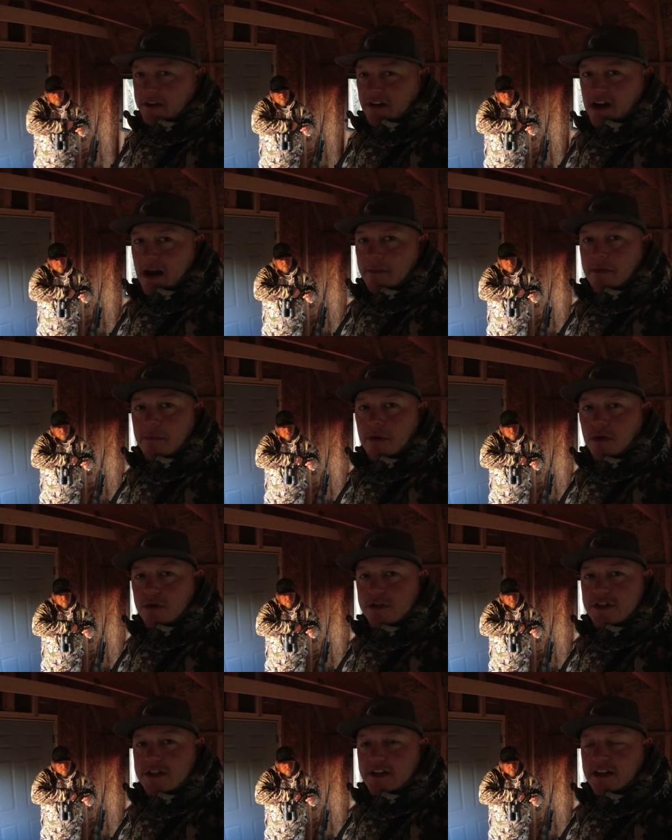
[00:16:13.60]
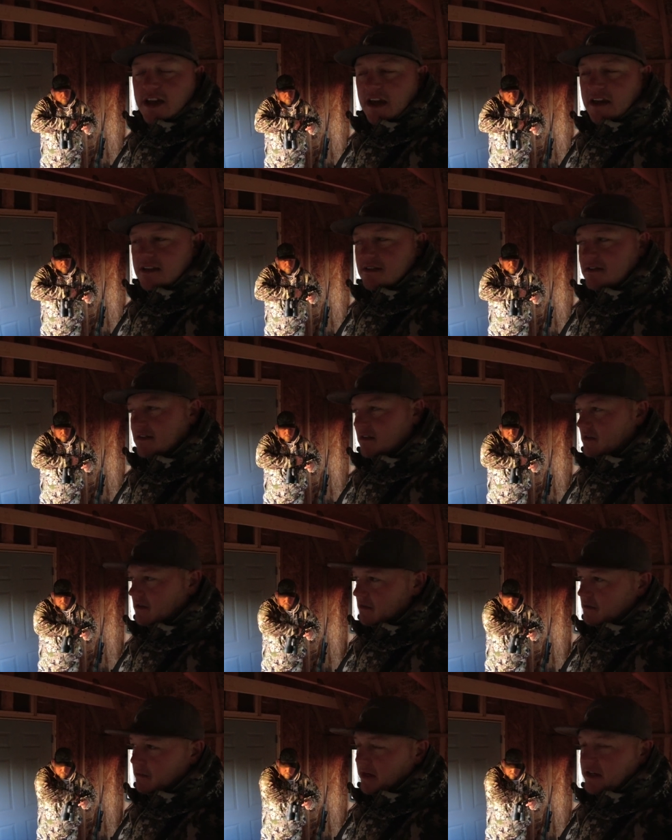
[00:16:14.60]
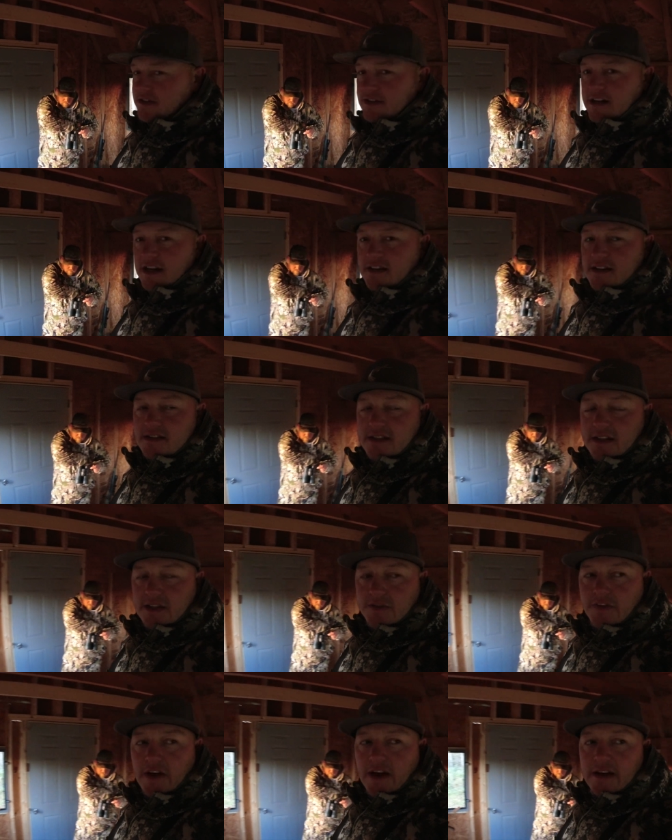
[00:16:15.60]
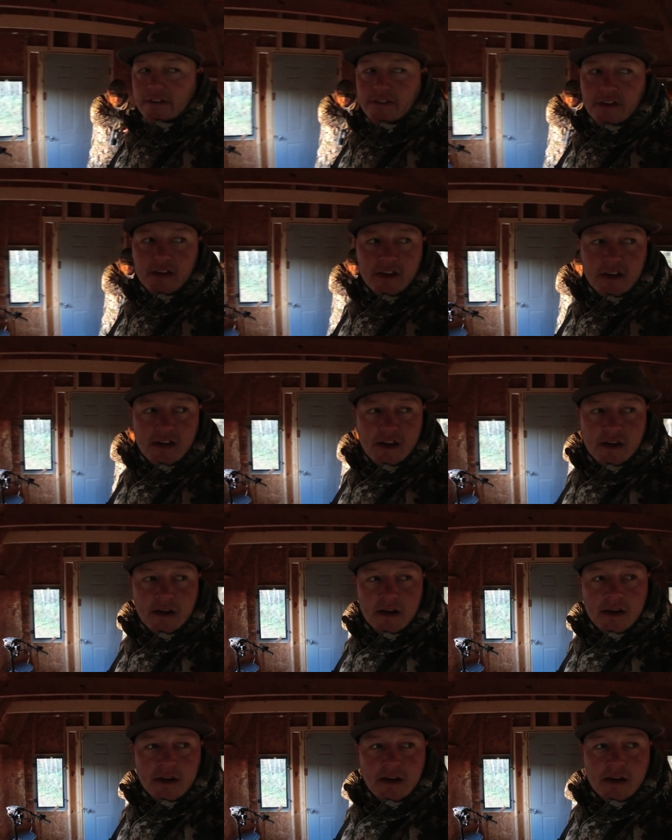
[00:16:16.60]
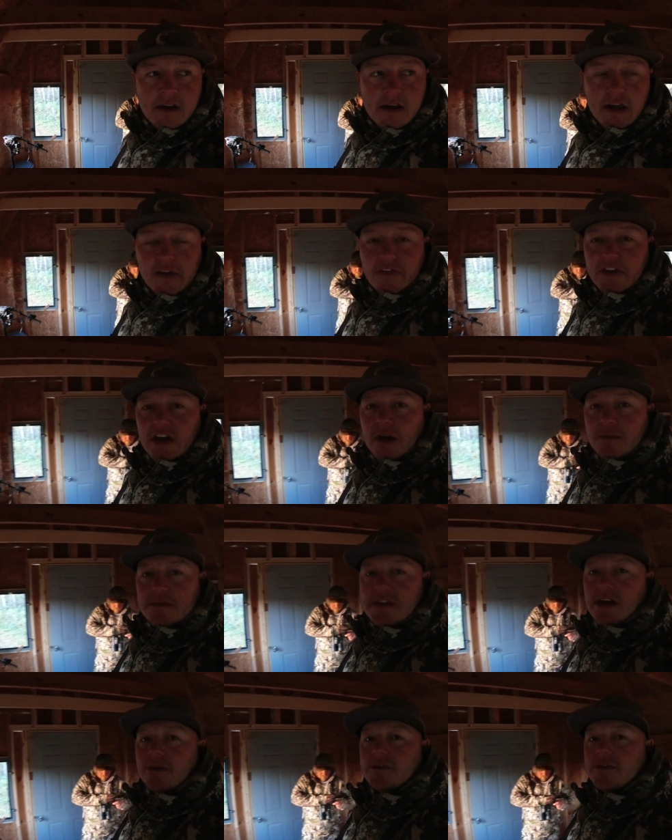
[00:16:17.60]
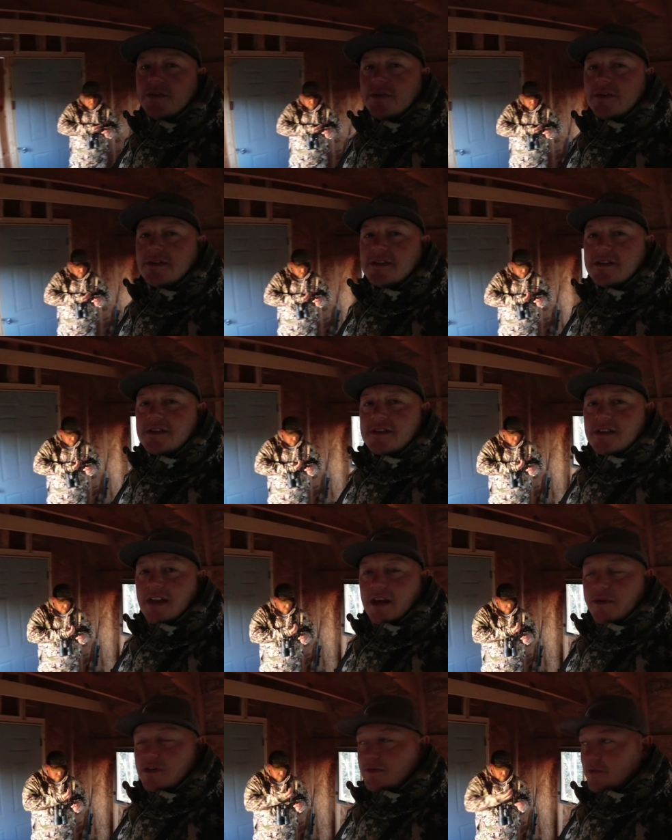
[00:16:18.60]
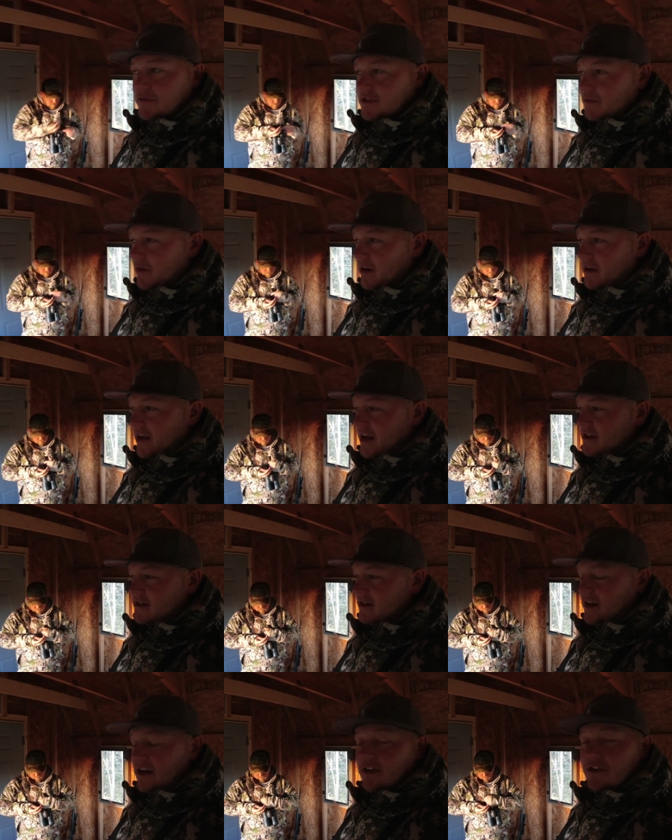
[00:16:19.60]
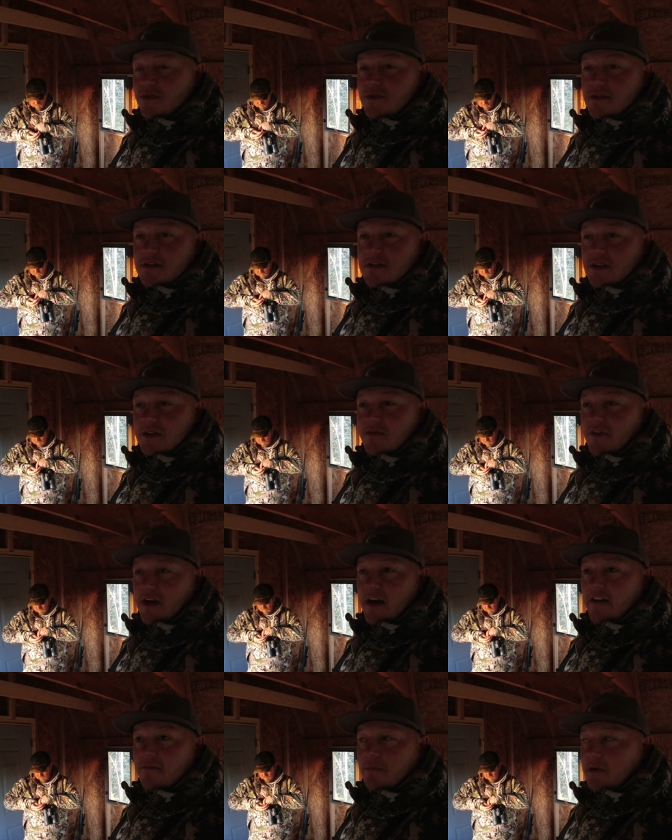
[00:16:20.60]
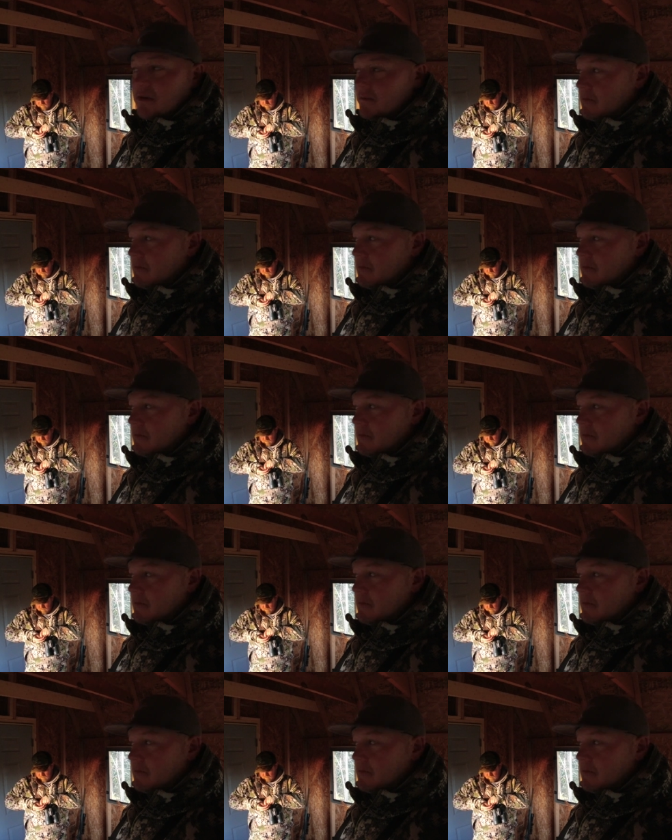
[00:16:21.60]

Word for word: gonna grab the bow just in case. Mickle's got the six five. If it comes down to it, since today was supposed to be our last day, I'll use the six five.